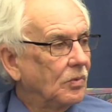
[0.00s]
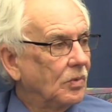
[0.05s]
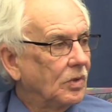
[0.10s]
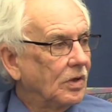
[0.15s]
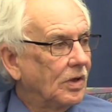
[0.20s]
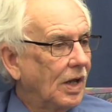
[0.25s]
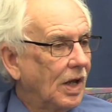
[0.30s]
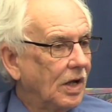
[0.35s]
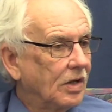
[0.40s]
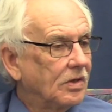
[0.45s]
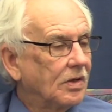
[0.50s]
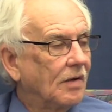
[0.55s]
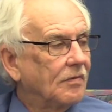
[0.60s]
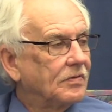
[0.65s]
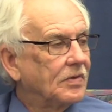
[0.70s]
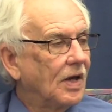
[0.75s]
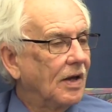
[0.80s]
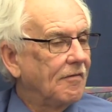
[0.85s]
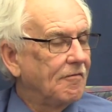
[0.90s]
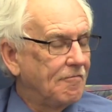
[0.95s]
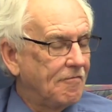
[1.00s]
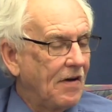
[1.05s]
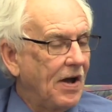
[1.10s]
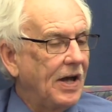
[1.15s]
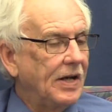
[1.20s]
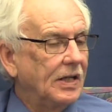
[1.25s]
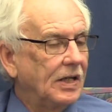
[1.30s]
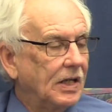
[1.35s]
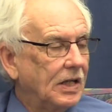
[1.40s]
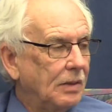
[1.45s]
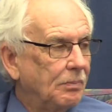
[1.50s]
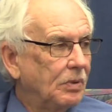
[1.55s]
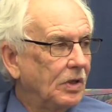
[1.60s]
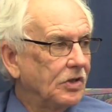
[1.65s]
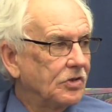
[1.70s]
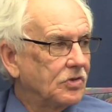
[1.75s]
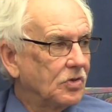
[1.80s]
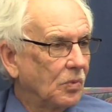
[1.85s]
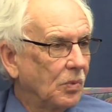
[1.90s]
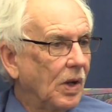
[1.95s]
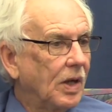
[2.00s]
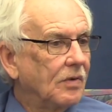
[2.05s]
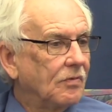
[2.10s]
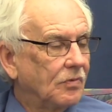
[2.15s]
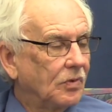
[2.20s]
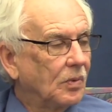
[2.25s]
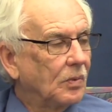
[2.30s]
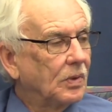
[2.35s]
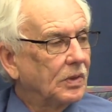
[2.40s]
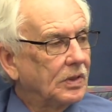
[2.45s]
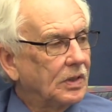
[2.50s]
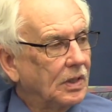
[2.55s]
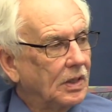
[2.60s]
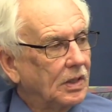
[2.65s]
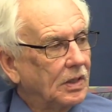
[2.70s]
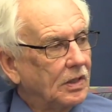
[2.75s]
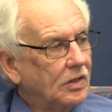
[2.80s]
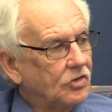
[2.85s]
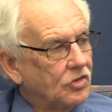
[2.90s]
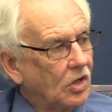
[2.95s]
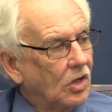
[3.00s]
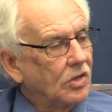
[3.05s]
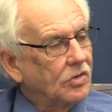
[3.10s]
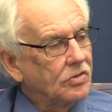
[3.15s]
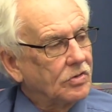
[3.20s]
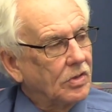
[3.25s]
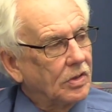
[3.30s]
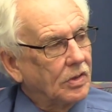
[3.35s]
have had a tough time finding any place to rent for what they charged there.